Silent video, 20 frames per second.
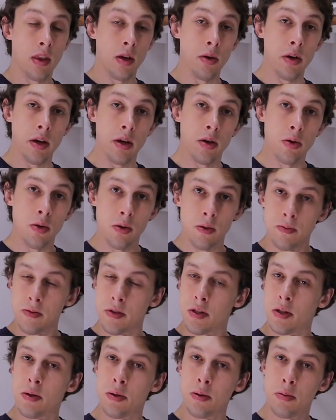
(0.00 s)
Okay, cool.
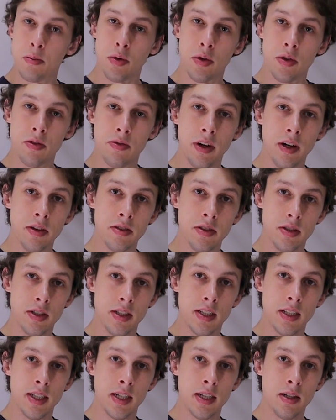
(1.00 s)
So both valves are
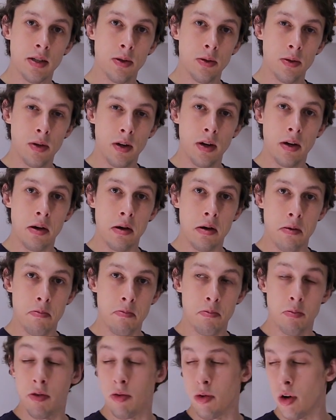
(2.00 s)
in
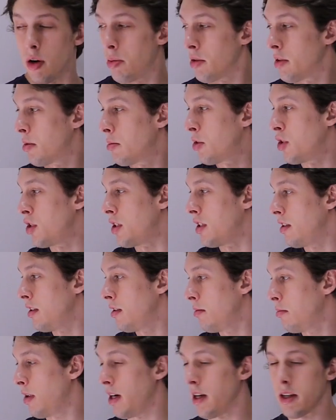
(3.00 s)
now. Before I put the
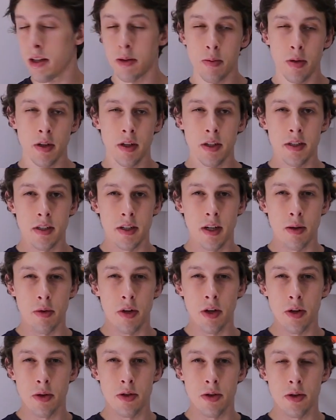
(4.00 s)
machine back in place, I'm
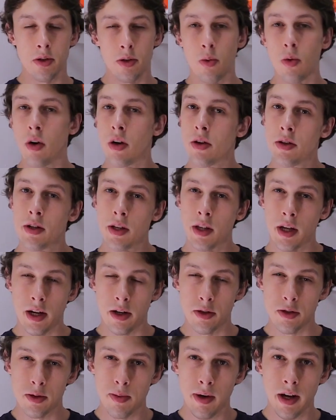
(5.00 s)
gonna go turn the water to the
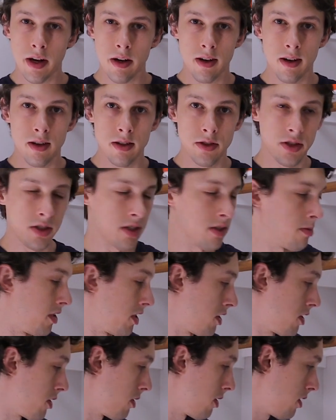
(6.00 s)
house back on just to
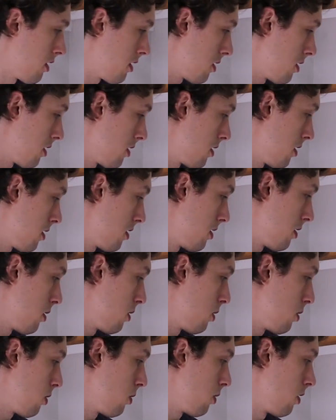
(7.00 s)
make sure that there's
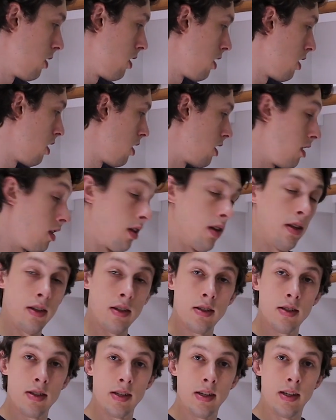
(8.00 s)
no
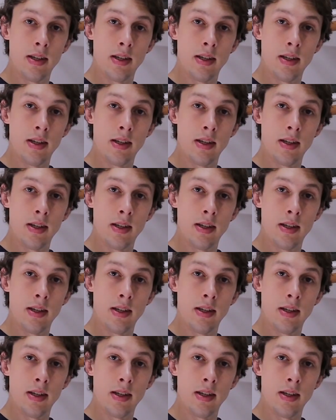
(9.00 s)
leaks